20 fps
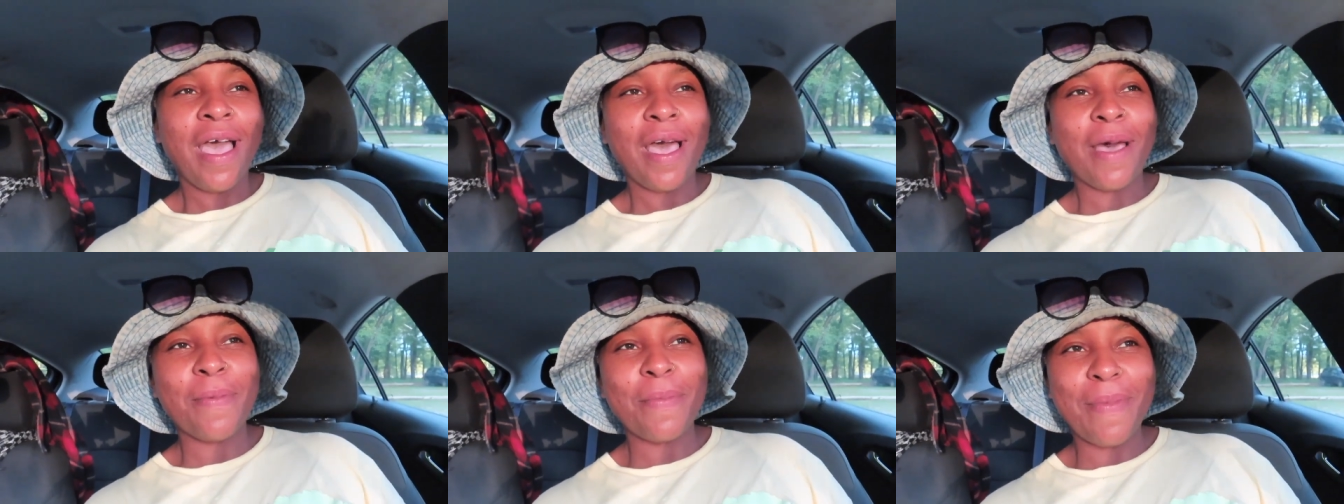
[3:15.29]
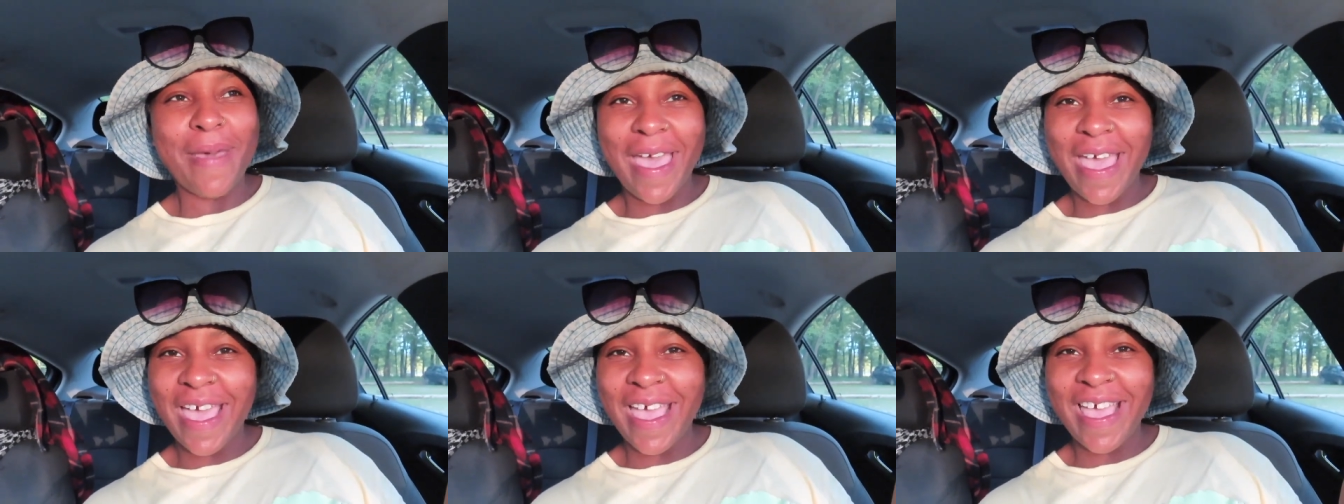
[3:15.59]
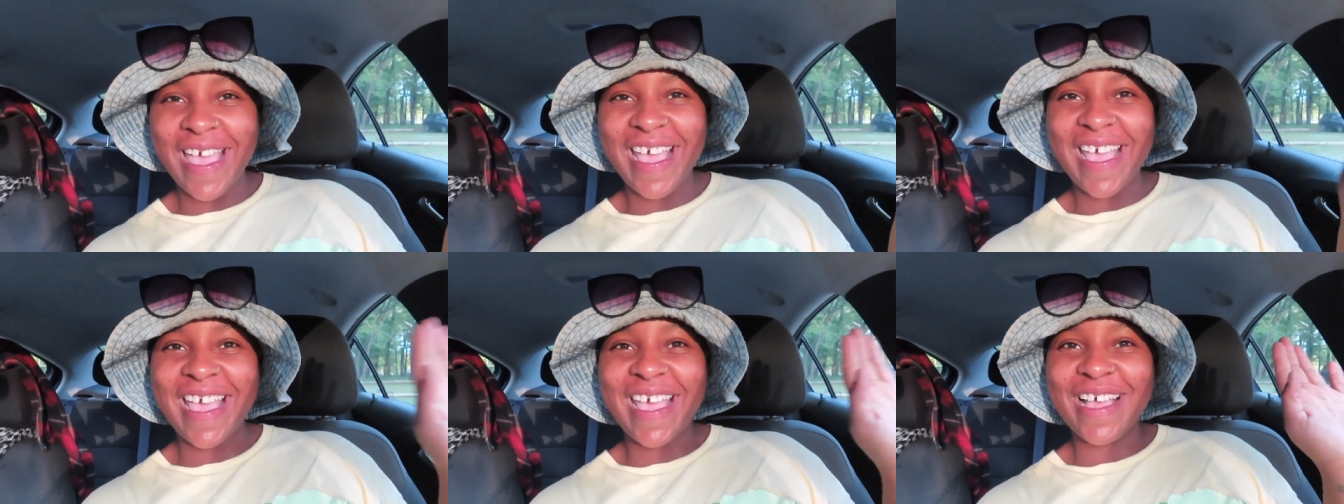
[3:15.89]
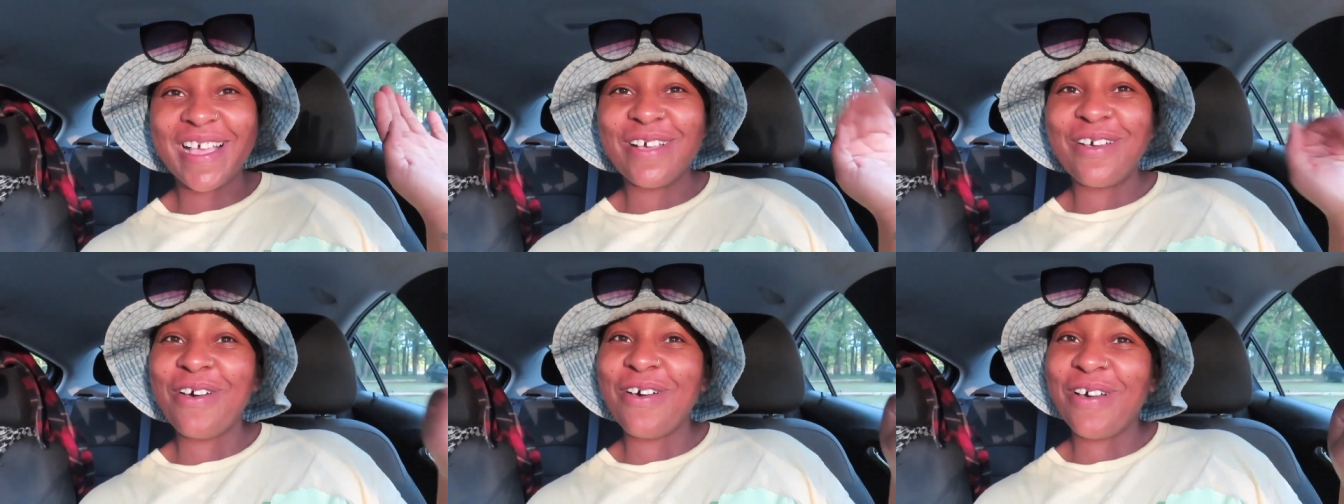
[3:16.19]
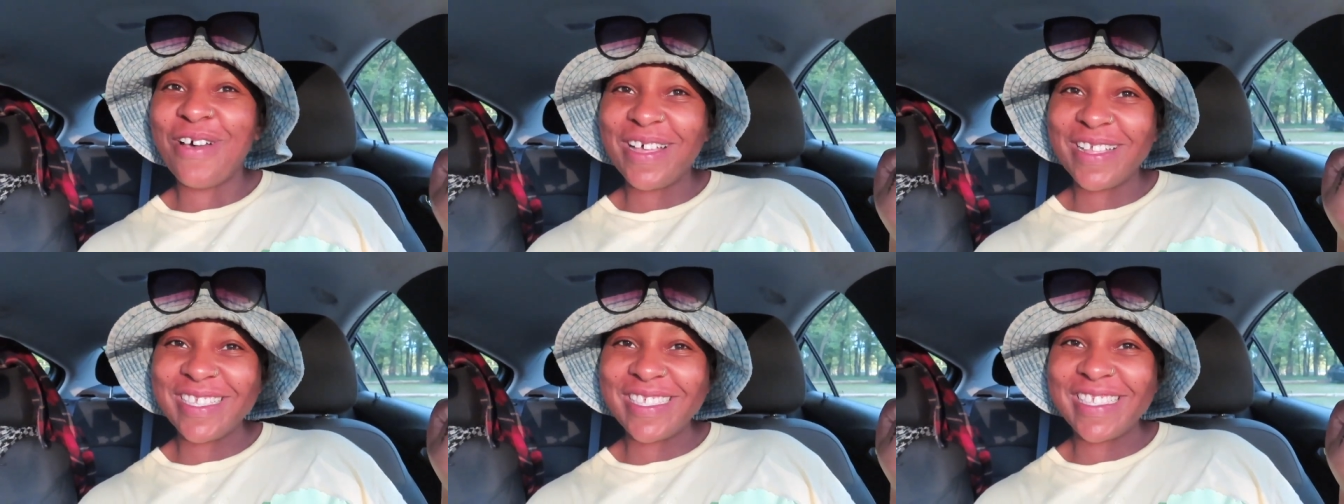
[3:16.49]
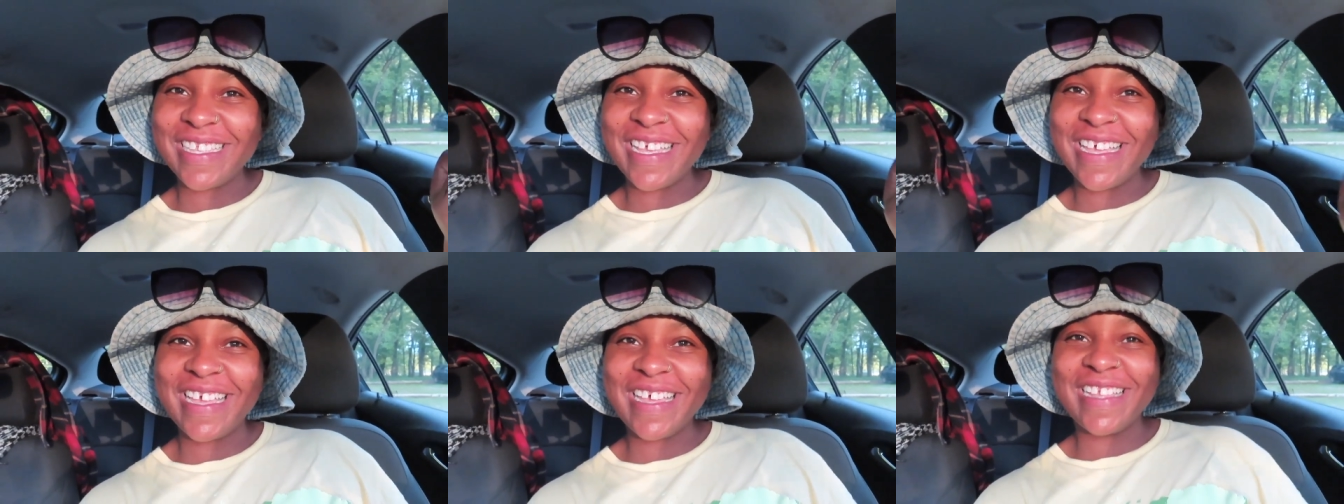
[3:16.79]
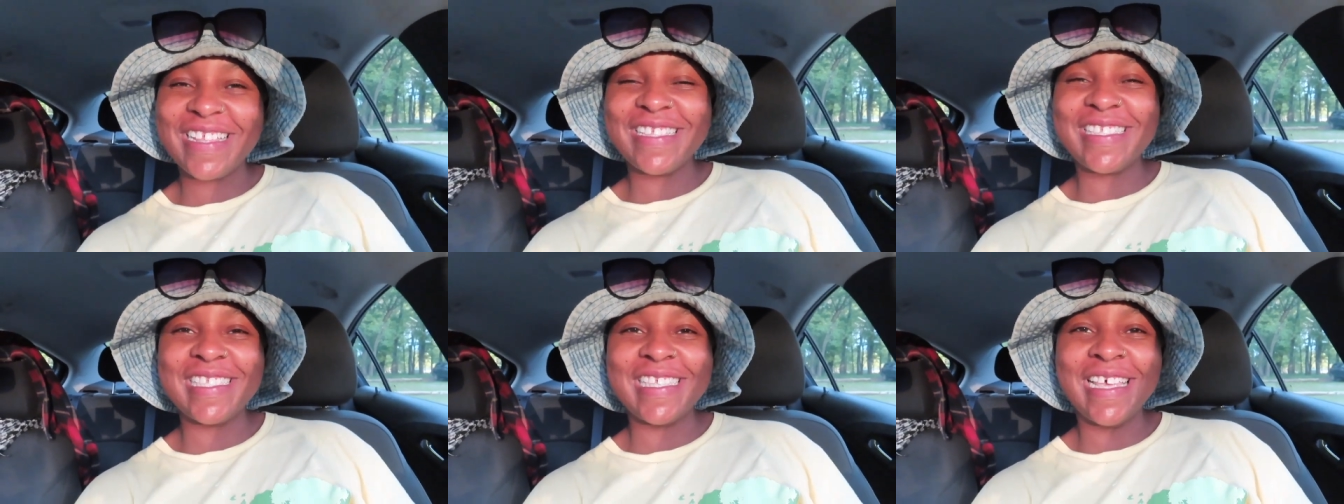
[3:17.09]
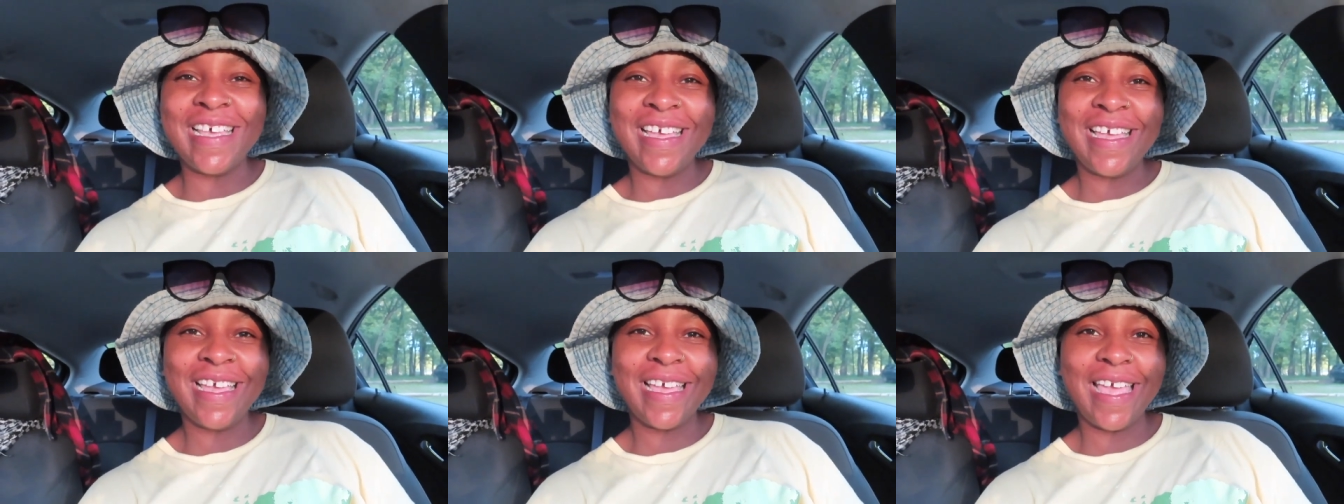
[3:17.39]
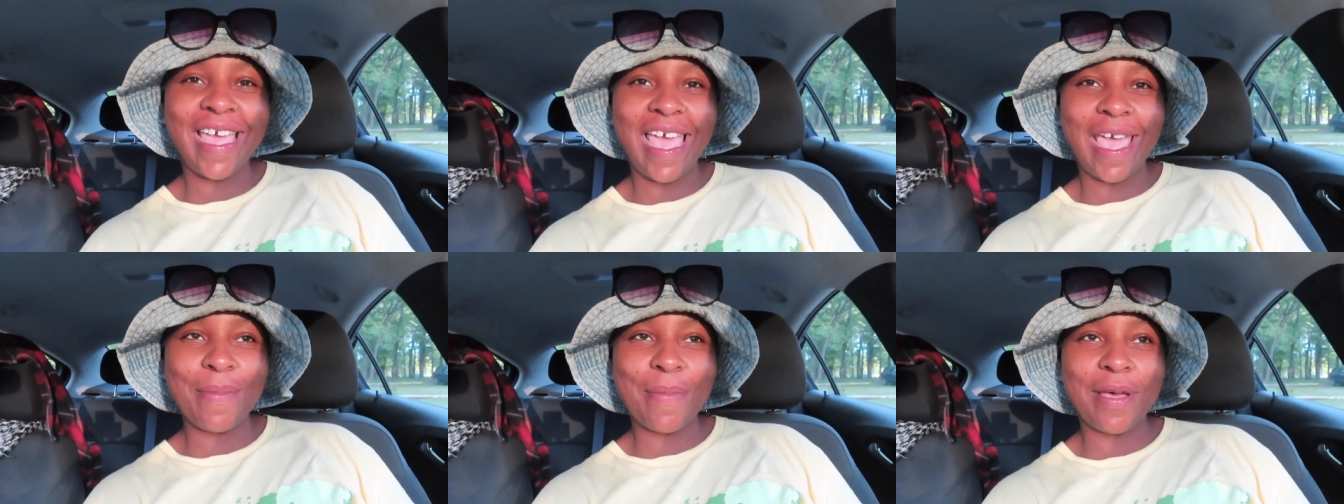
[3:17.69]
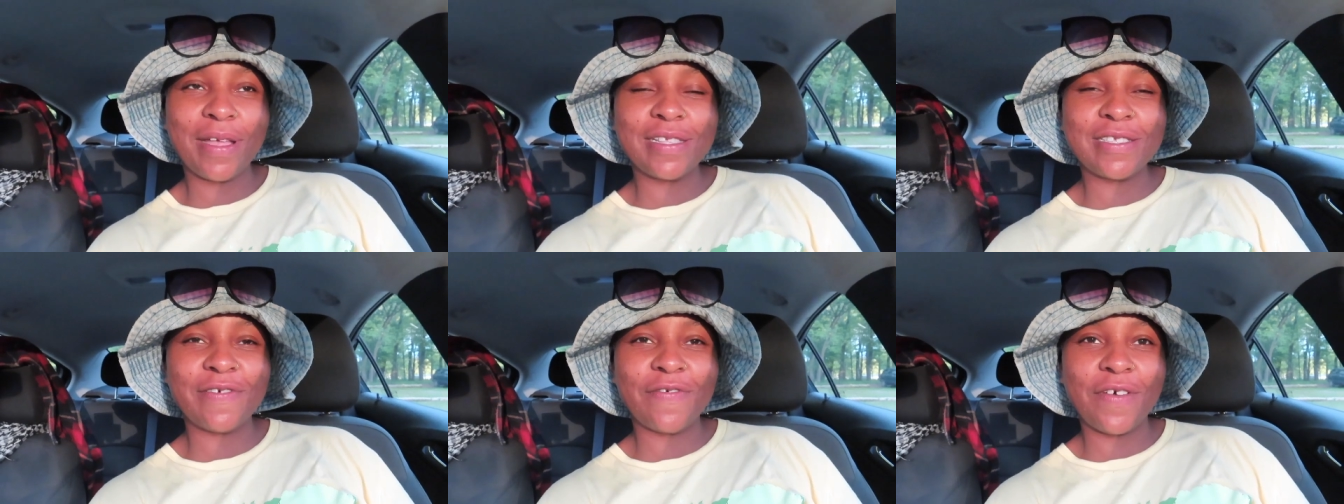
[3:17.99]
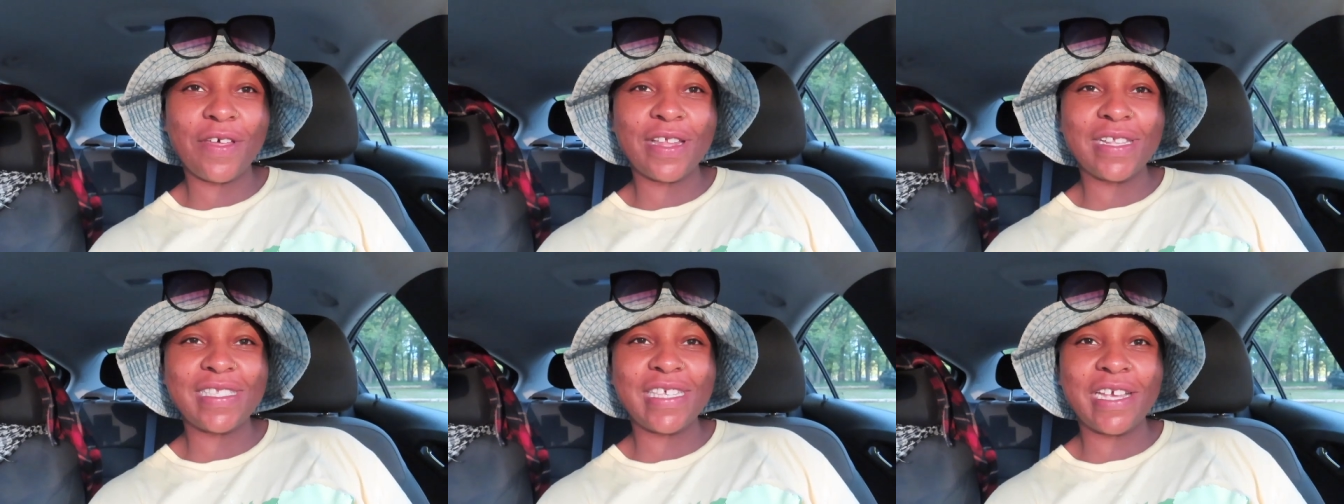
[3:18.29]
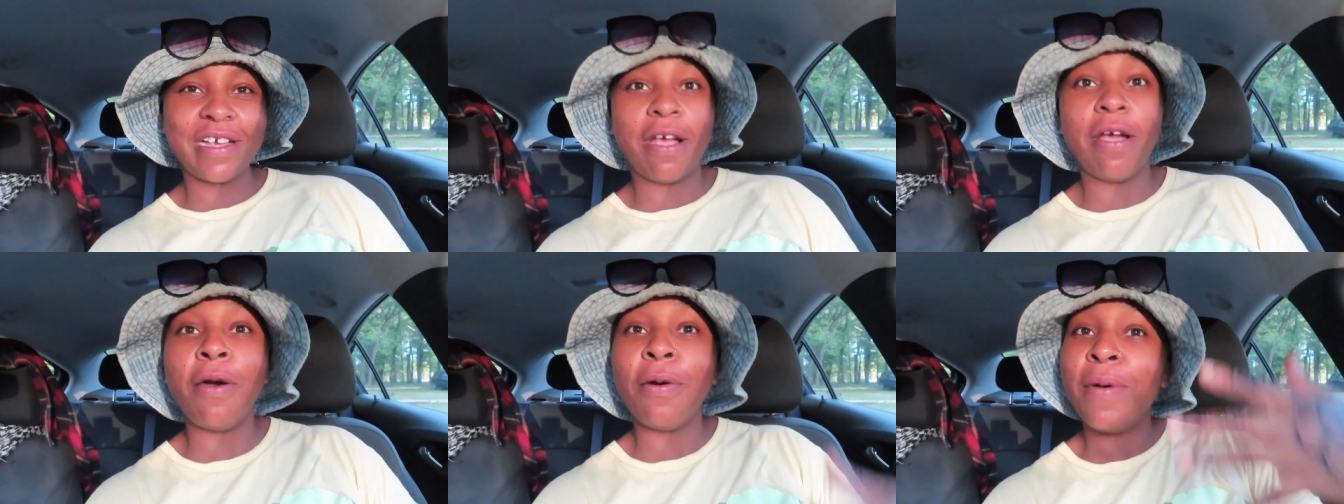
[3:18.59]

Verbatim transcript: Amay, and Constance came out to volunteer.